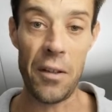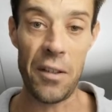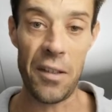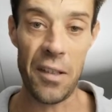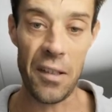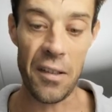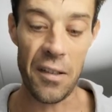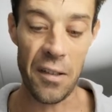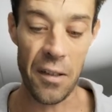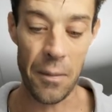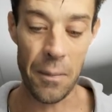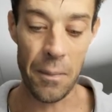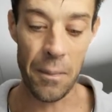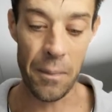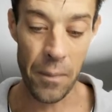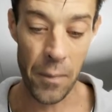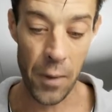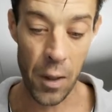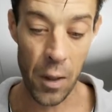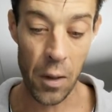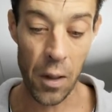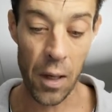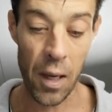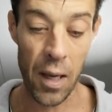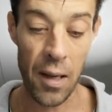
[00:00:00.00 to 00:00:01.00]
system.
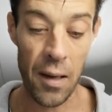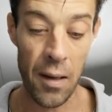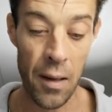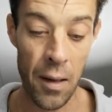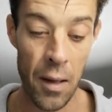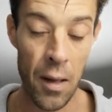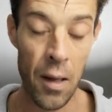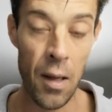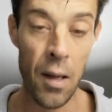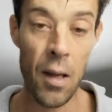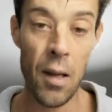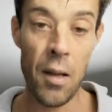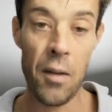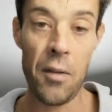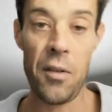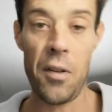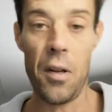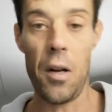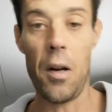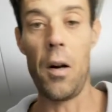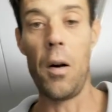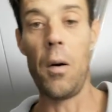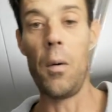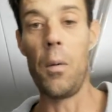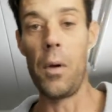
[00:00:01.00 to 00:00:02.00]
Okay,
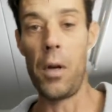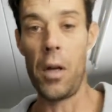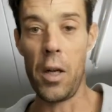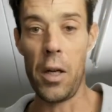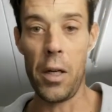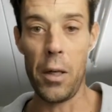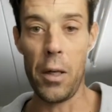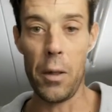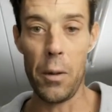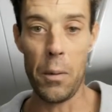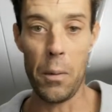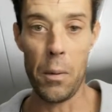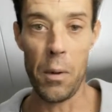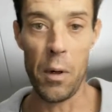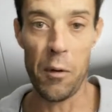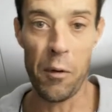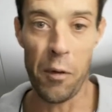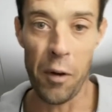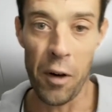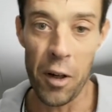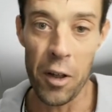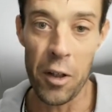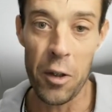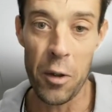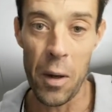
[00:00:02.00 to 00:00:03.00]
so we're going to
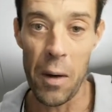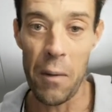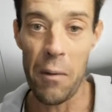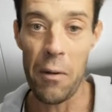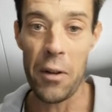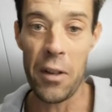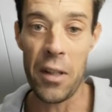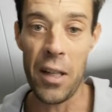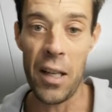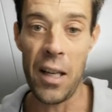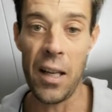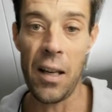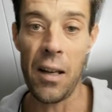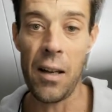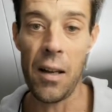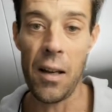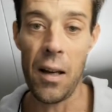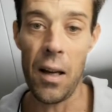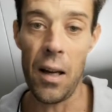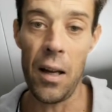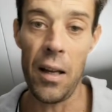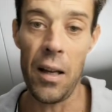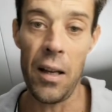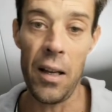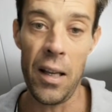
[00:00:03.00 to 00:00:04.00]
refer to everything
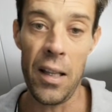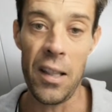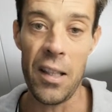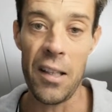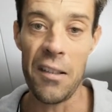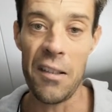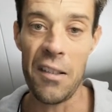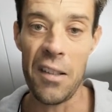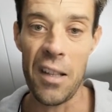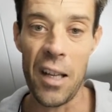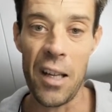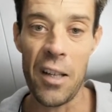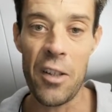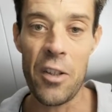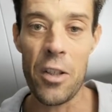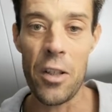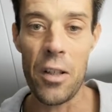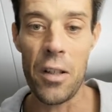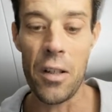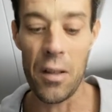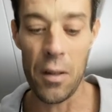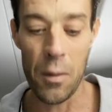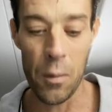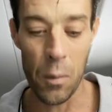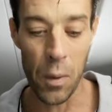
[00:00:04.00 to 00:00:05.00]
in this
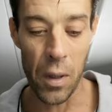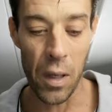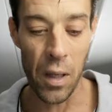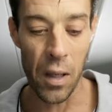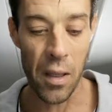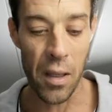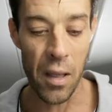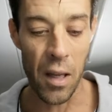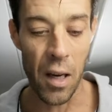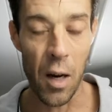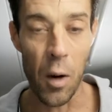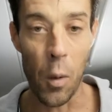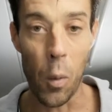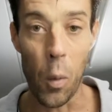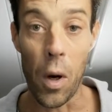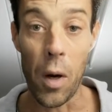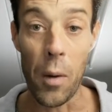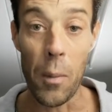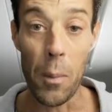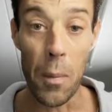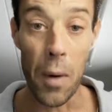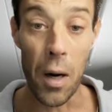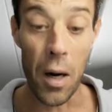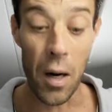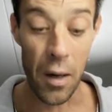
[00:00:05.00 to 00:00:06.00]
lecture with
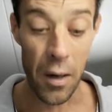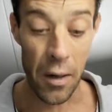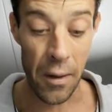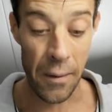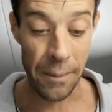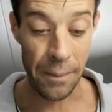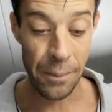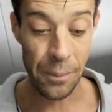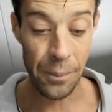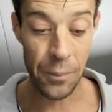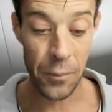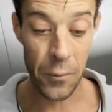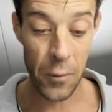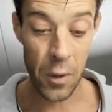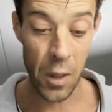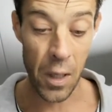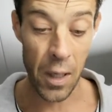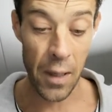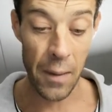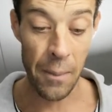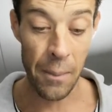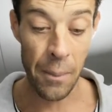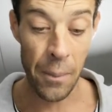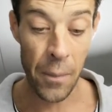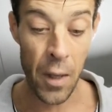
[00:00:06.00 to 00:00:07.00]
1 bar.
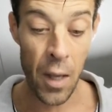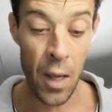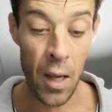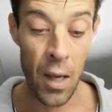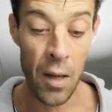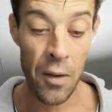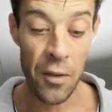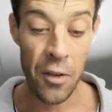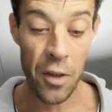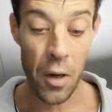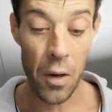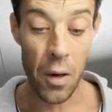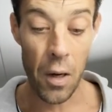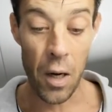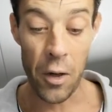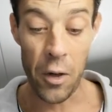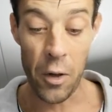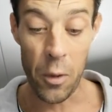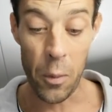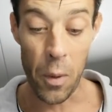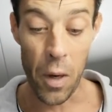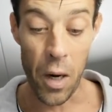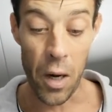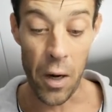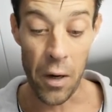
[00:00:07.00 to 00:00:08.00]
Okay, so
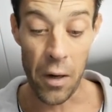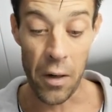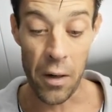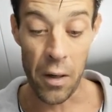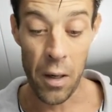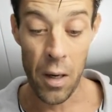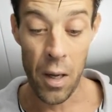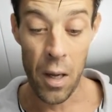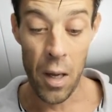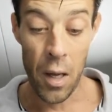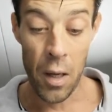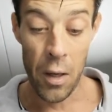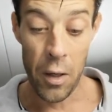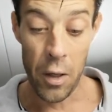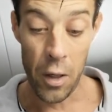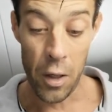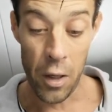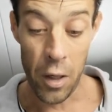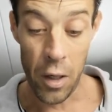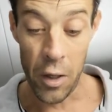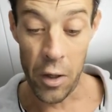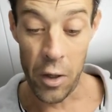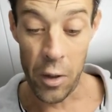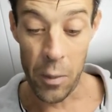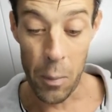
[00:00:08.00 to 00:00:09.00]
underwater,
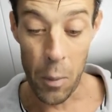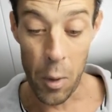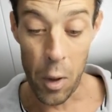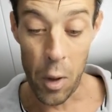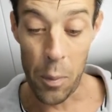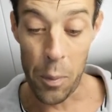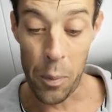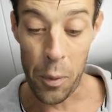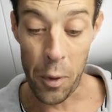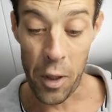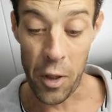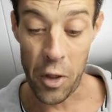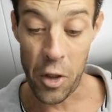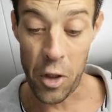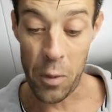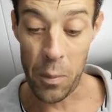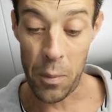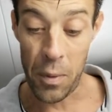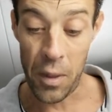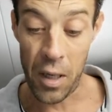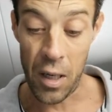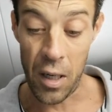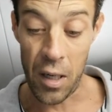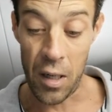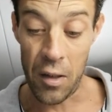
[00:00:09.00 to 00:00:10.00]
you're under more pressure
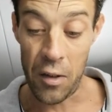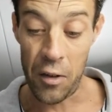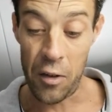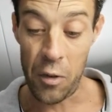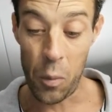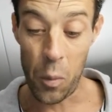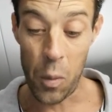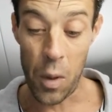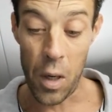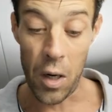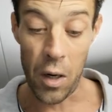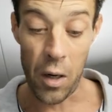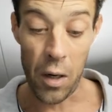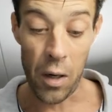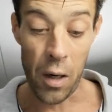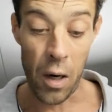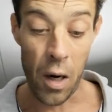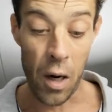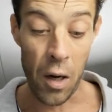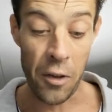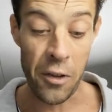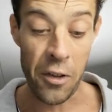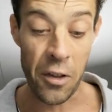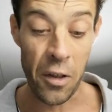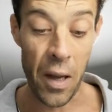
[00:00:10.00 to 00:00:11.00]
because water
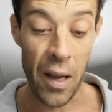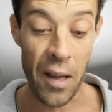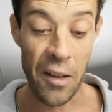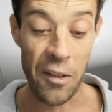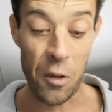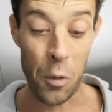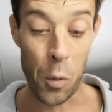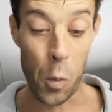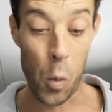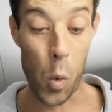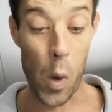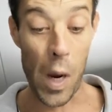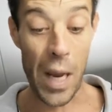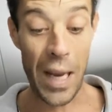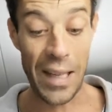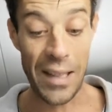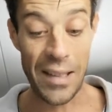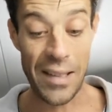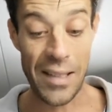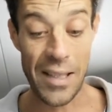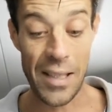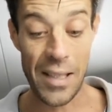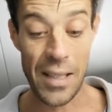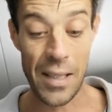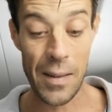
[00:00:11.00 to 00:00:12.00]
also has a
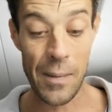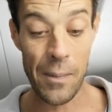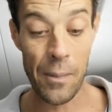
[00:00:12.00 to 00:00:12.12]
weight,